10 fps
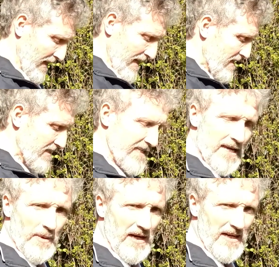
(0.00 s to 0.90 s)

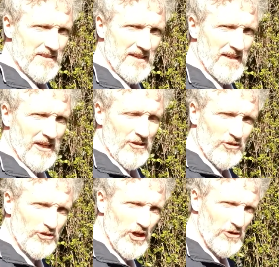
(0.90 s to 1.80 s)
Same height.
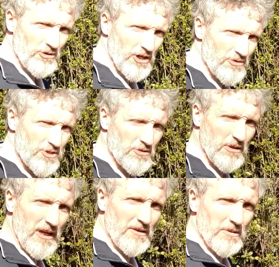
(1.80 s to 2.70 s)
Don't go too
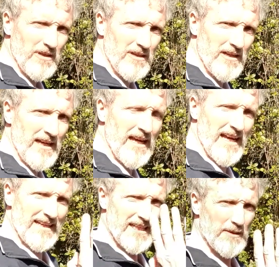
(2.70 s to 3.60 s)
low.
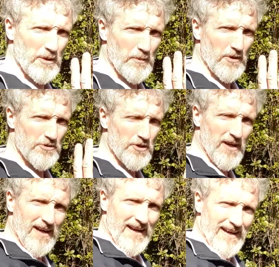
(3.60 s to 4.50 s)
Keep your posture.
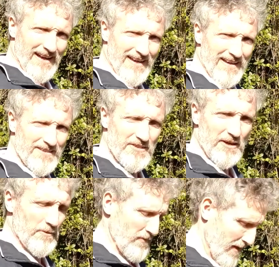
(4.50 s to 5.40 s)
So